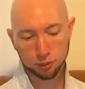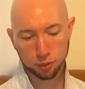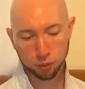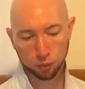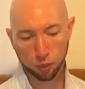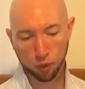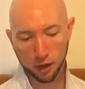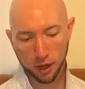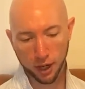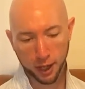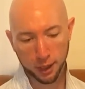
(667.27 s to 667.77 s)
of
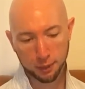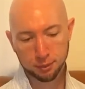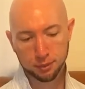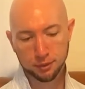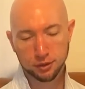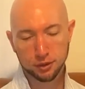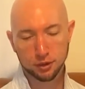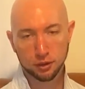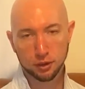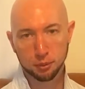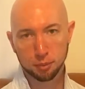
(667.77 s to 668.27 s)
what
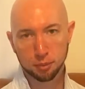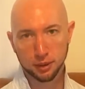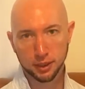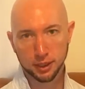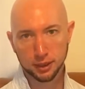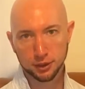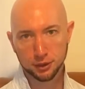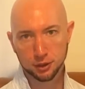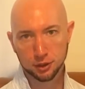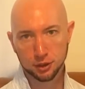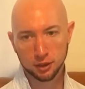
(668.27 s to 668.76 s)
happens on the
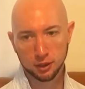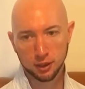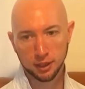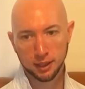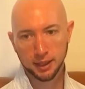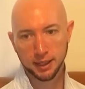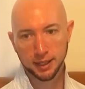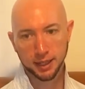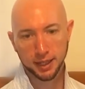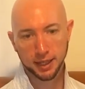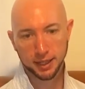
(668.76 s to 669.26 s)
pitch,
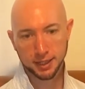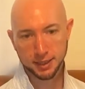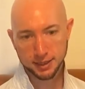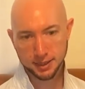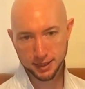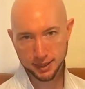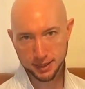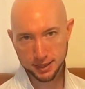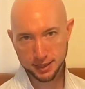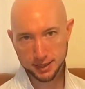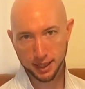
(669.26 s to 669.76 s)
is
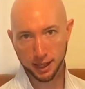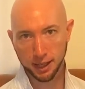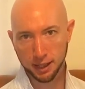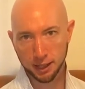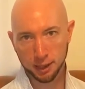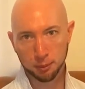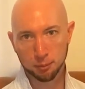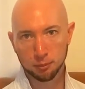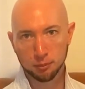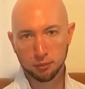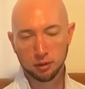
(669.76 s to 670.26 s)
the
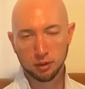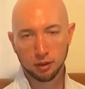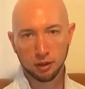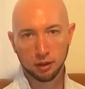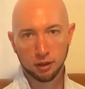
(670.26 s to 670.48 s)
same